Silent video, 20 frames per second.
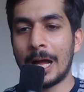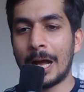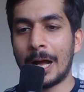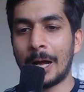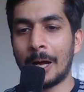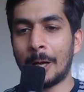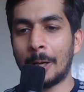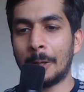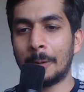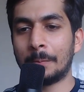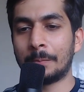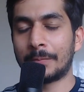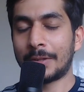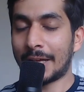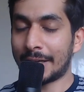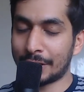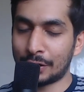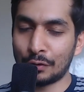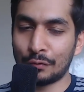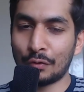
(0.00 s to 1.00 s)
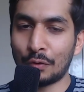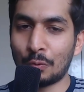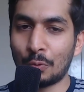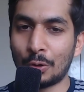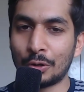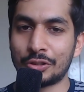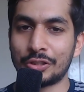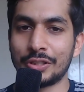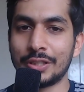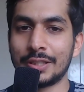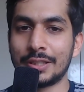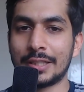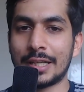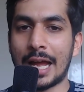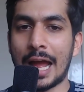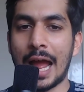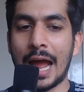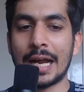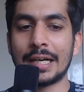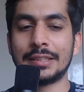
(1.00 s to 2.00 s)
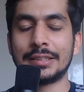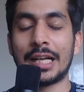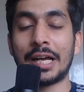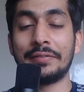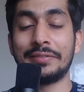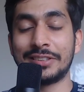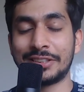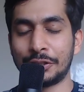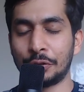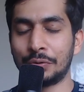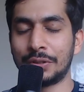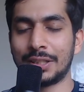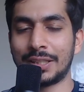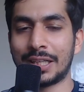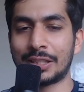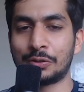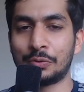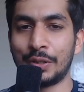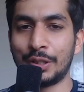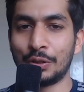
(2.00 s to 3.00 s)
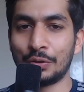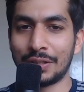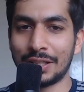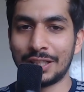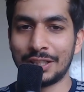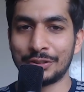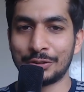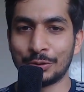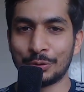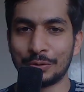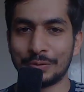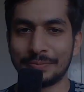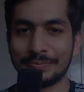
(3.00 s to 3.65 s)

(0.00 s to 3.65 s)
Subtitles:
Thank you for watching, and I will see you in the next video really soon.